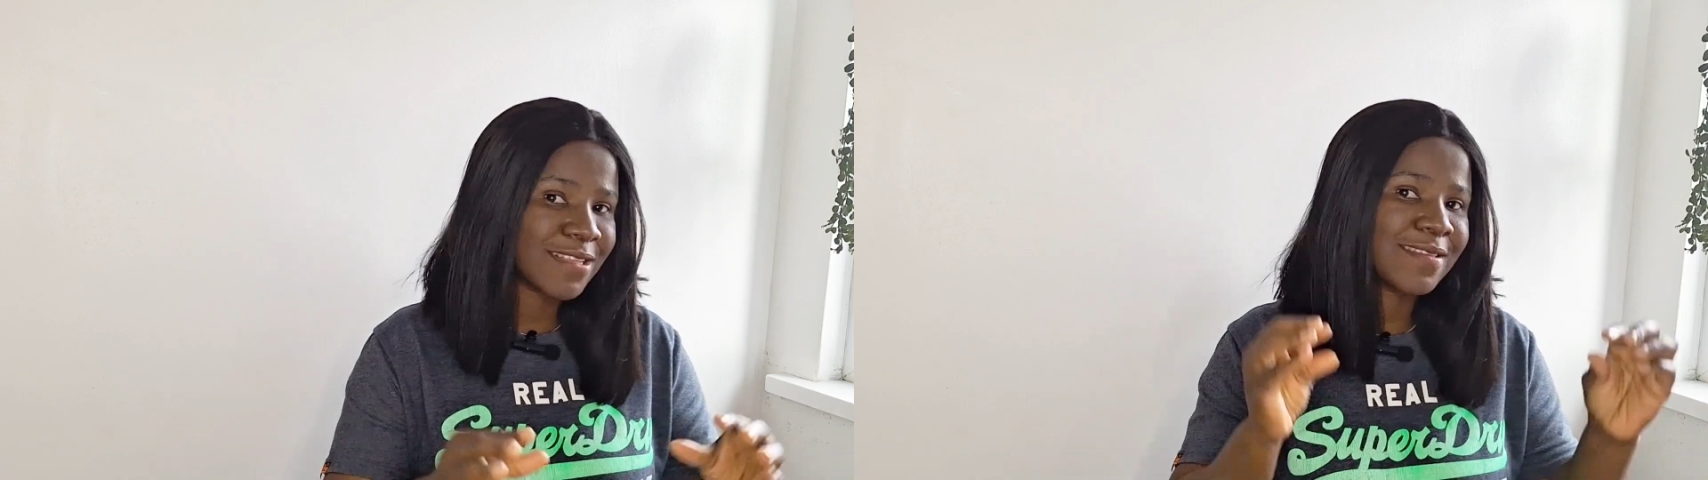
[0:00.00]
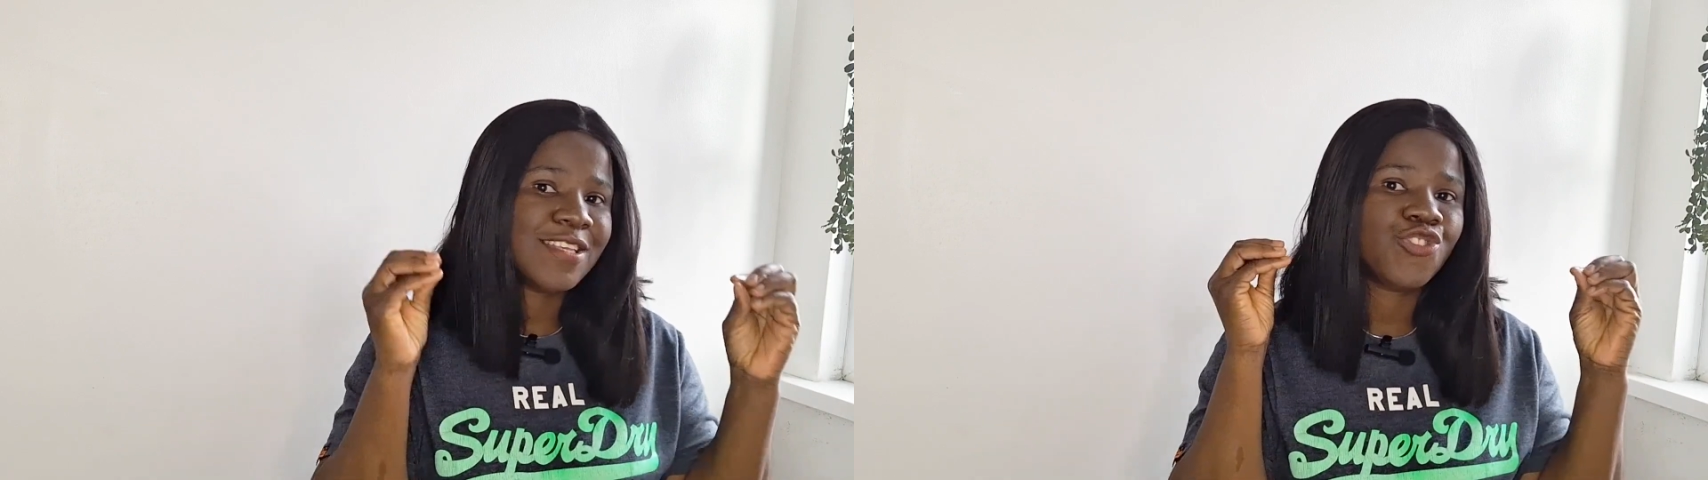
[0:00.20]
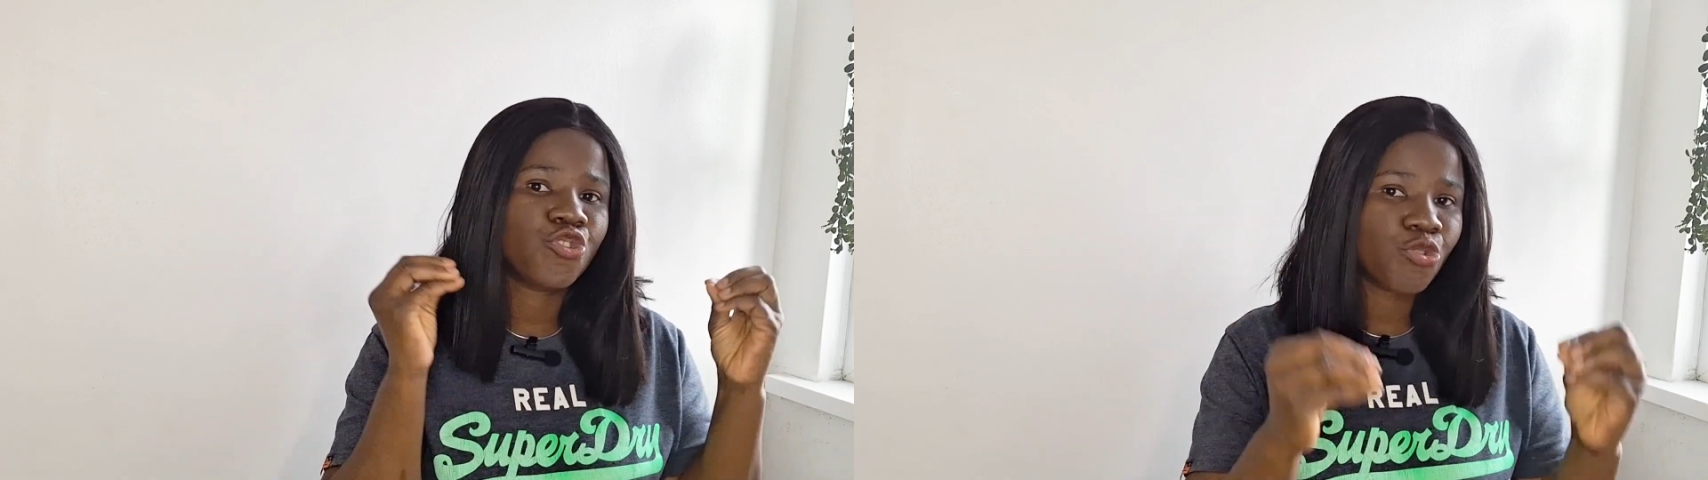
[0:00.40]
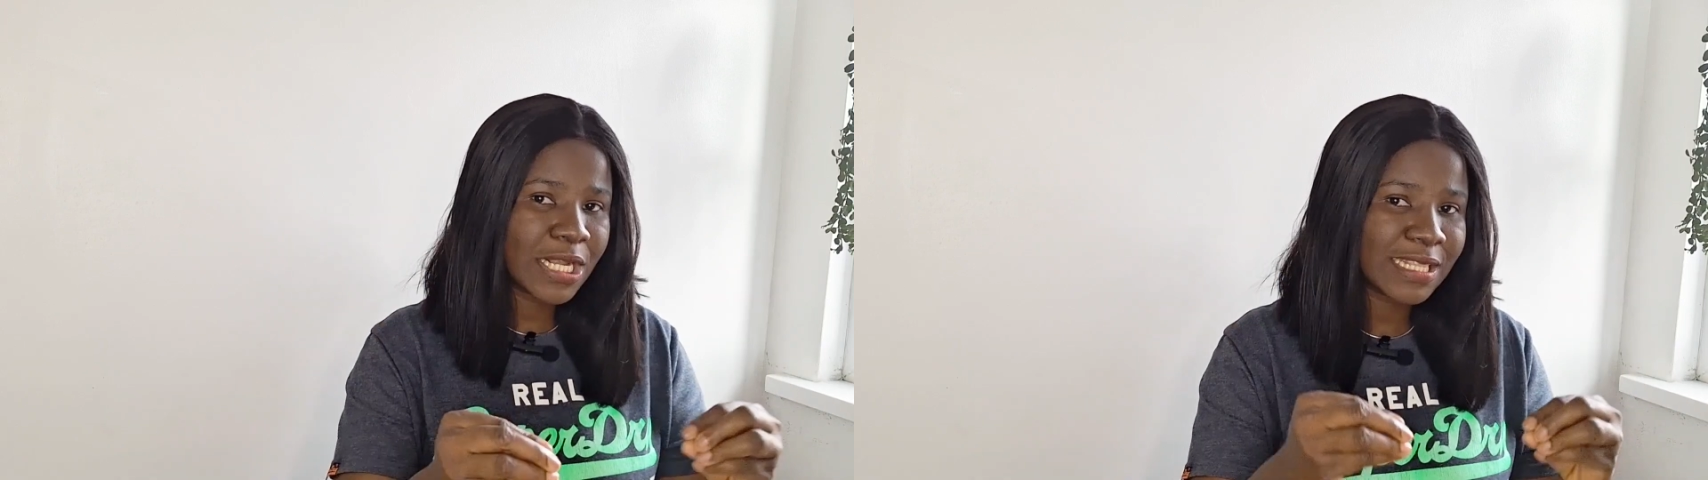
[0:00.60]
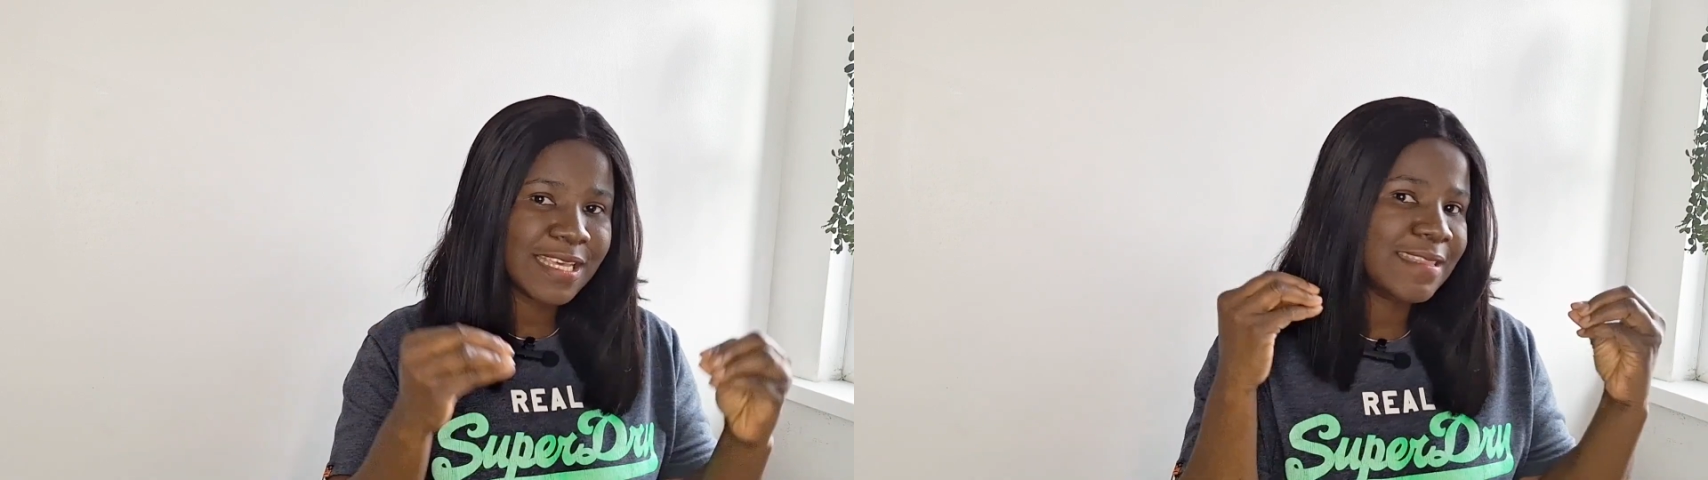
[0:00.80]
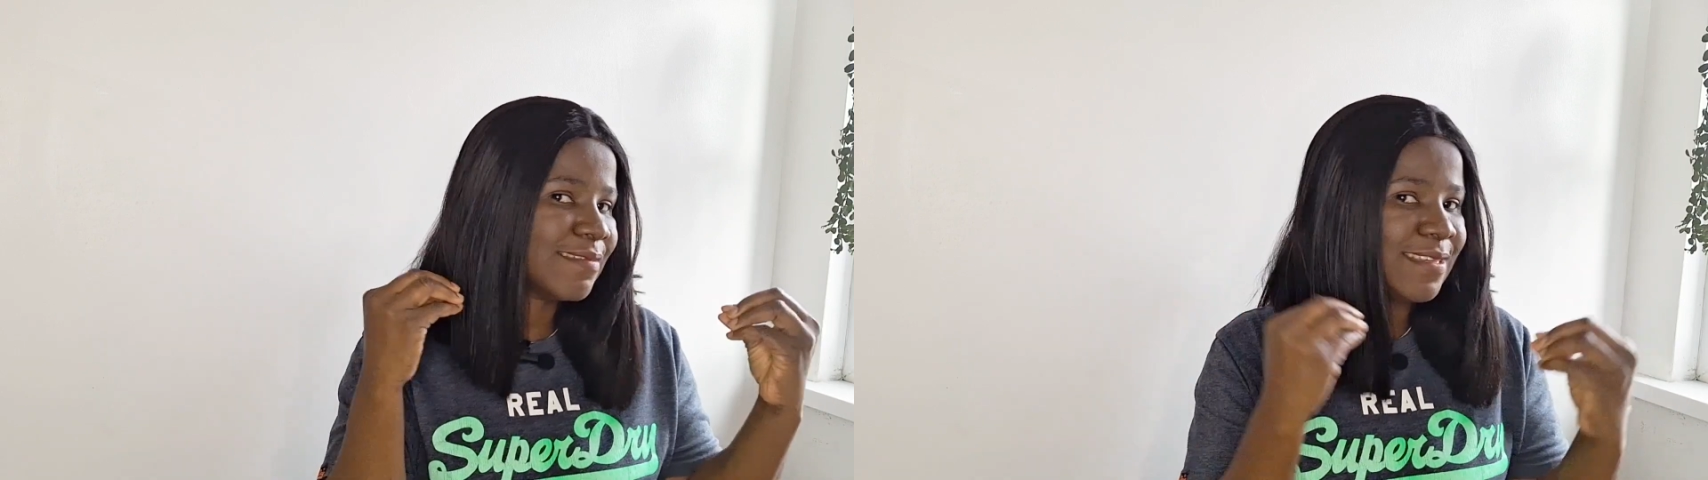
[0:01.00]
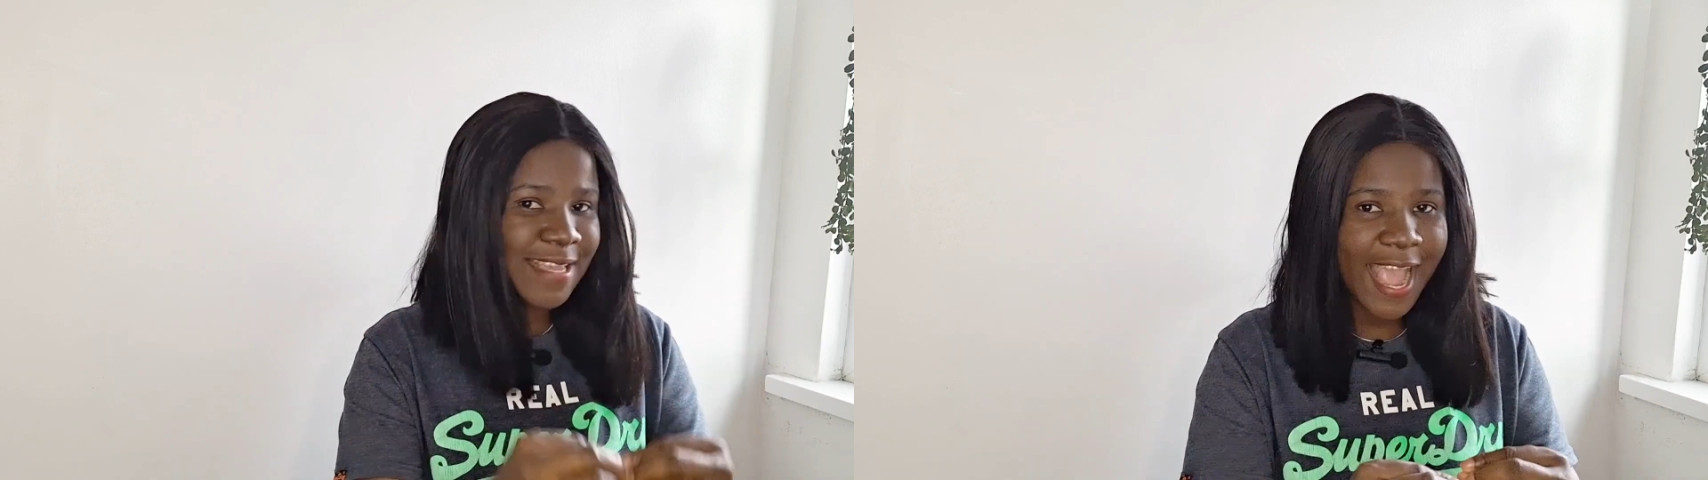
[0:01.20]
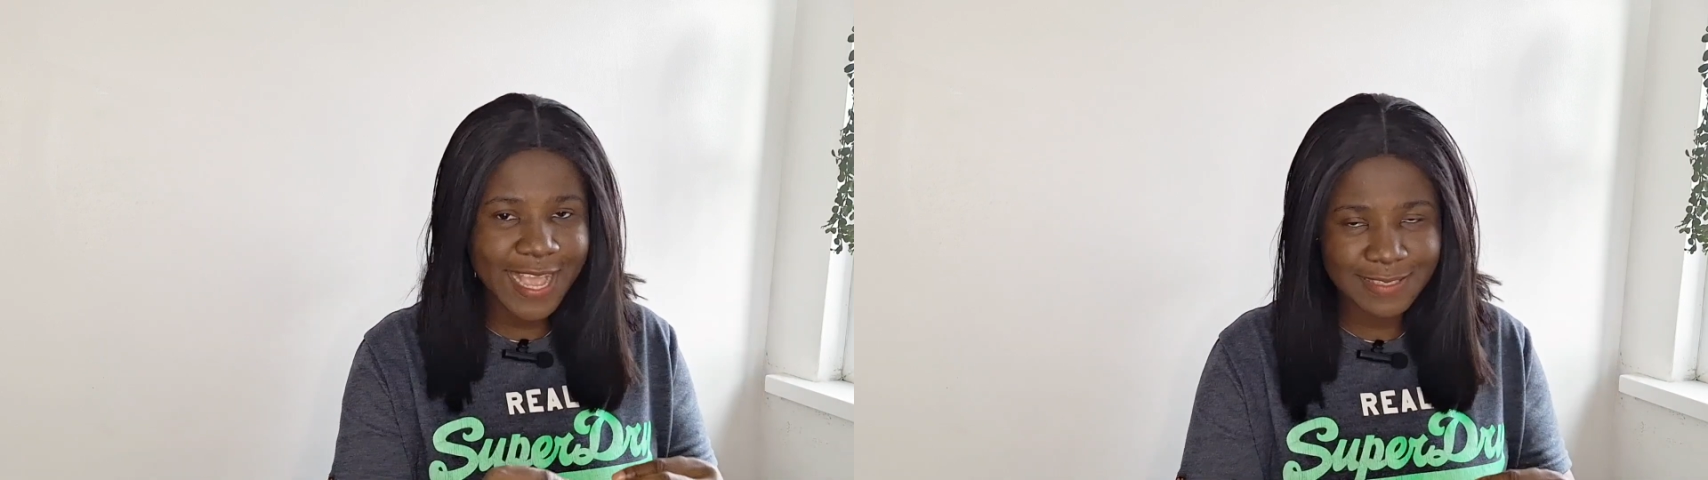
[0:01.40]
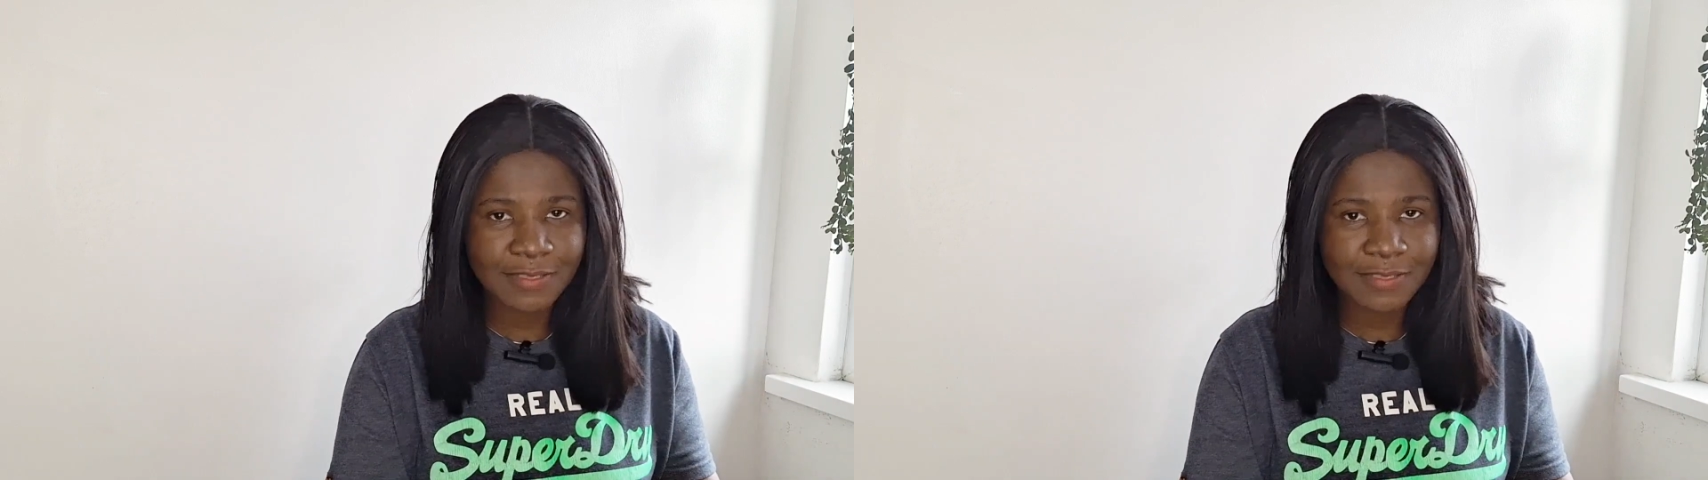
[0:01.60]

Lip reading: is strictly the years